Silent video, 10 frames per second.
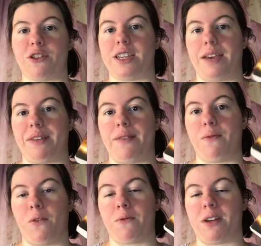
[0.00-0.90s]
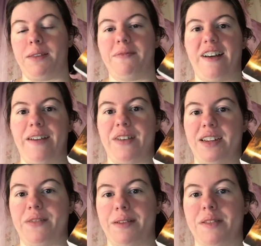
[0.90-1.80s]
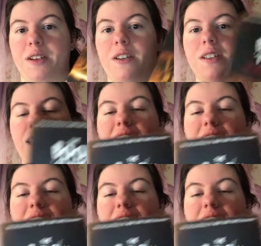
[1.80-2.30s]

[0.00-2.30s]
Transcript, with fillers: which I gave a 4.5 out of 5 stars,